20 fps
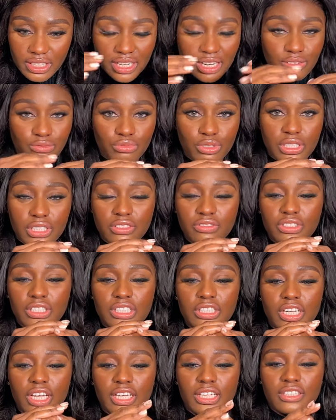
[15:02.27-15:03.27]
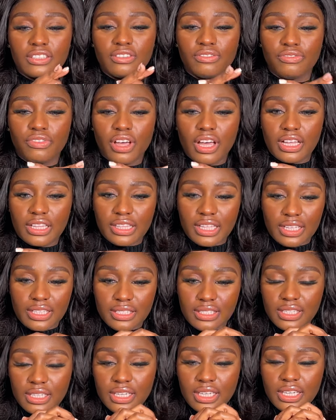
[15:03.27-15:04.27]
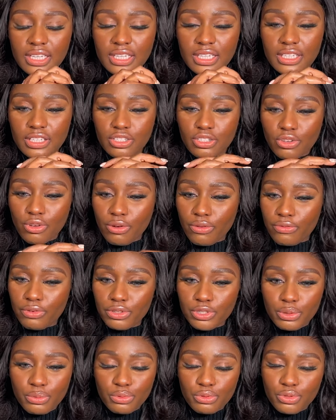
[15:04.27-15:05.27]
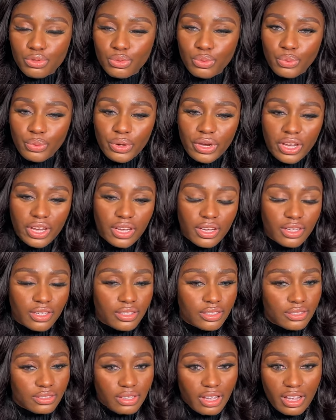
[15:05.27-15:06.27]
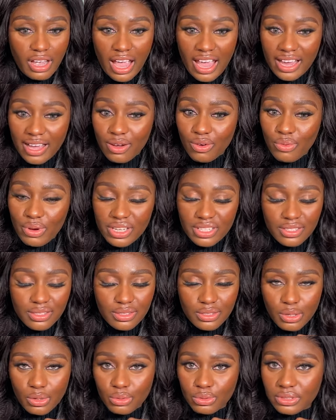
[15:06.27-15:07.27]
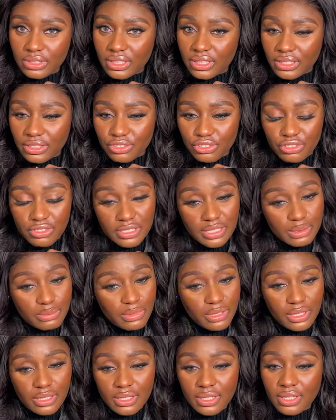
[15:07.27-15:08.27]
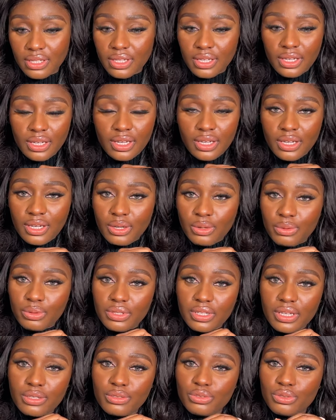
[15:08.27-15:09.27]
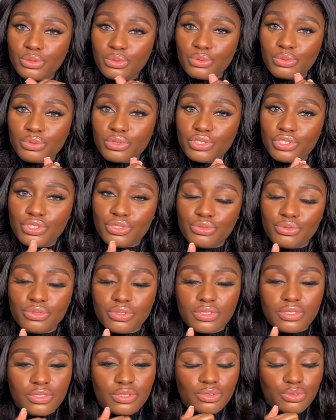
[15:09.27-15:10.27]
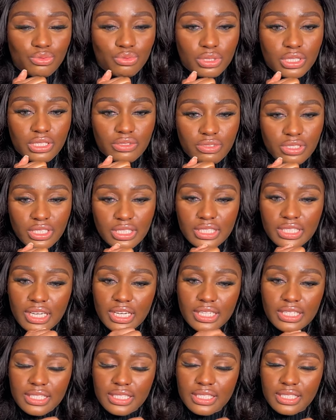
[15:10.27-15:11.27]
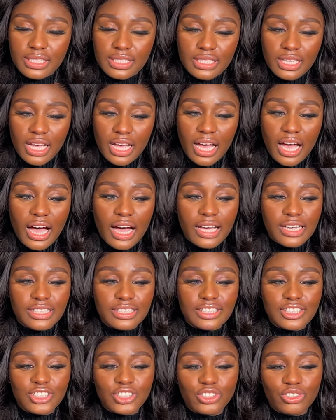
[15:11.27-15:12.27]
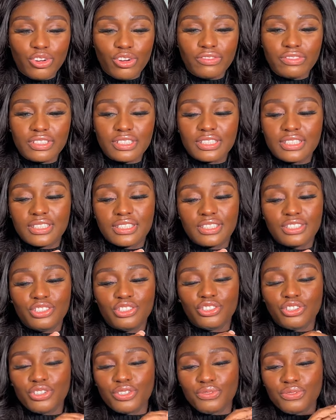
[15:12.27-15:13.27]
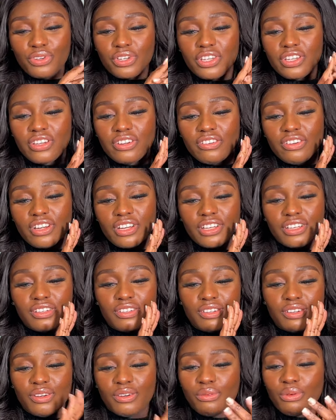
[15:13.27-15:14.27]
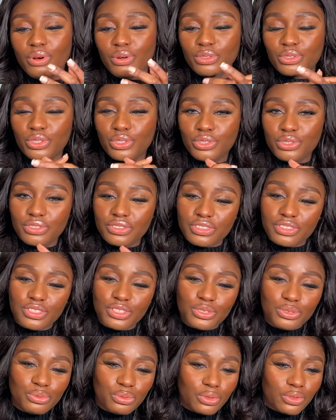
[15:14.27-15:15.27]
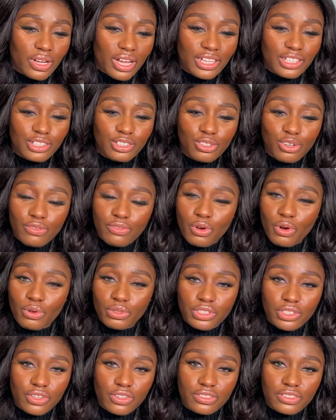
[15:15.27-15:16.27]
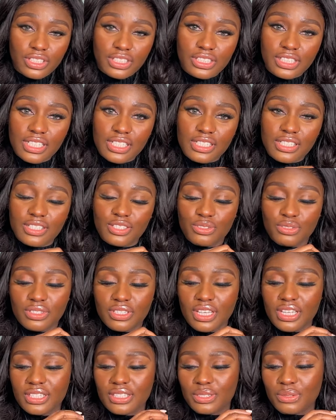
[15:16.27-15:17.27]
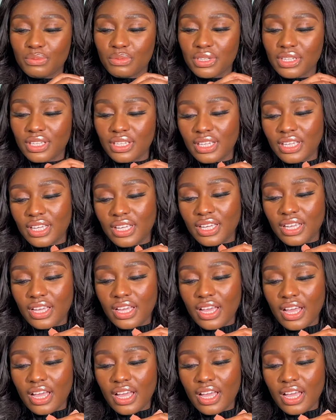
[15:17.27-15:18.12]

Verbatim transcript: and i really really like the fact that it's comfortable to wear i can wear this all day trust me without no issues it's really really nice I love it. Just for Kira, well done. You did well. I love all the contact lenses you sent to me.